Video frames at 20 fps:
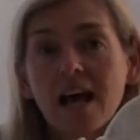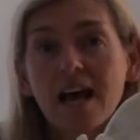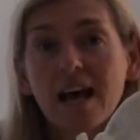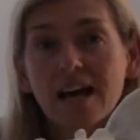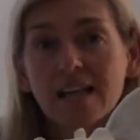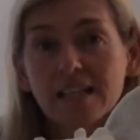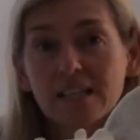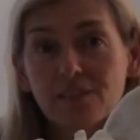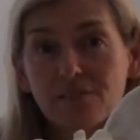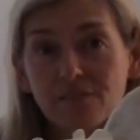
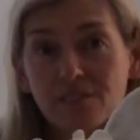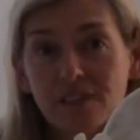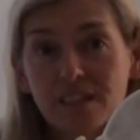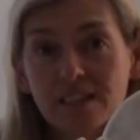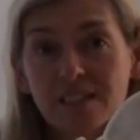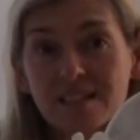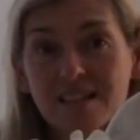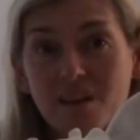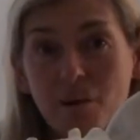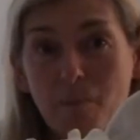And if
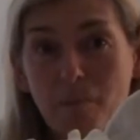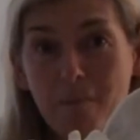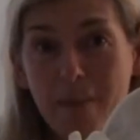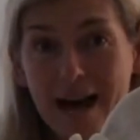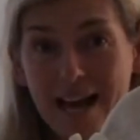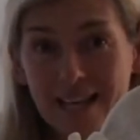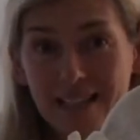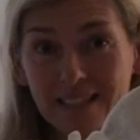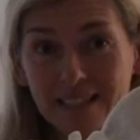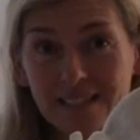things are
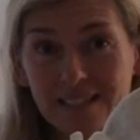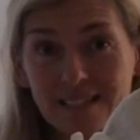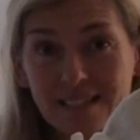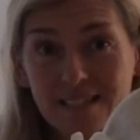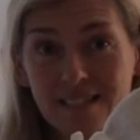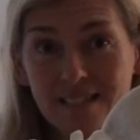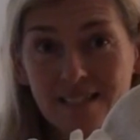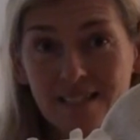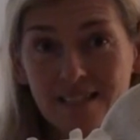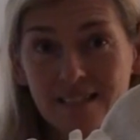
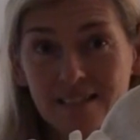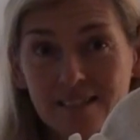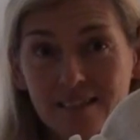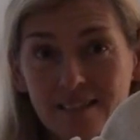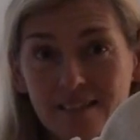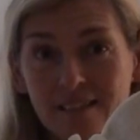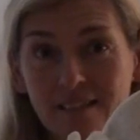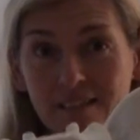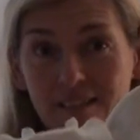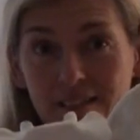balanced
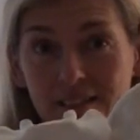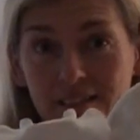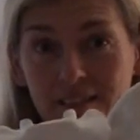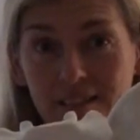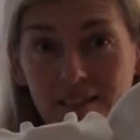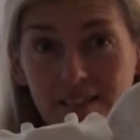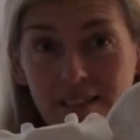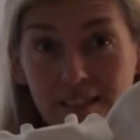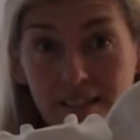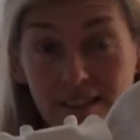
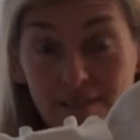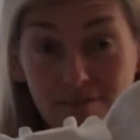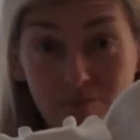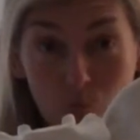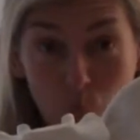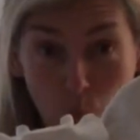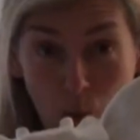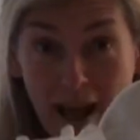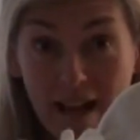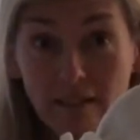
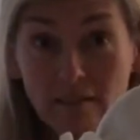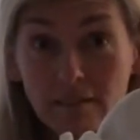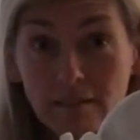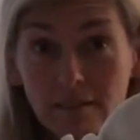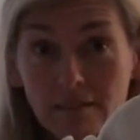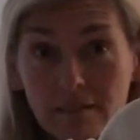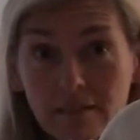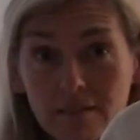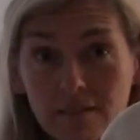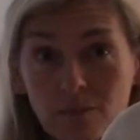
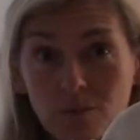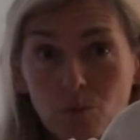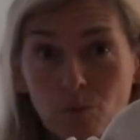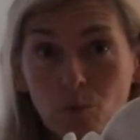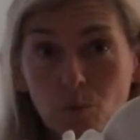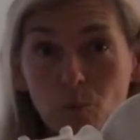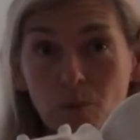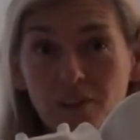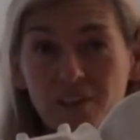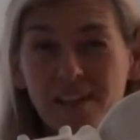well,
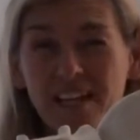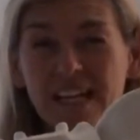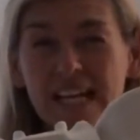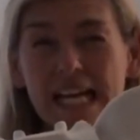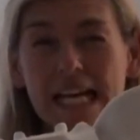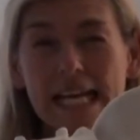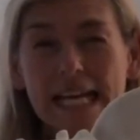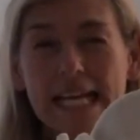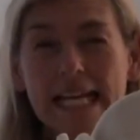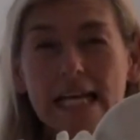with a
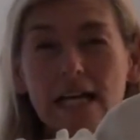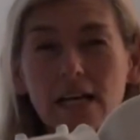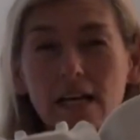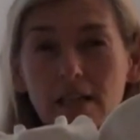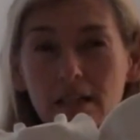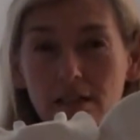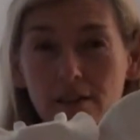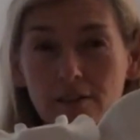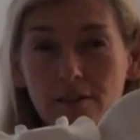clear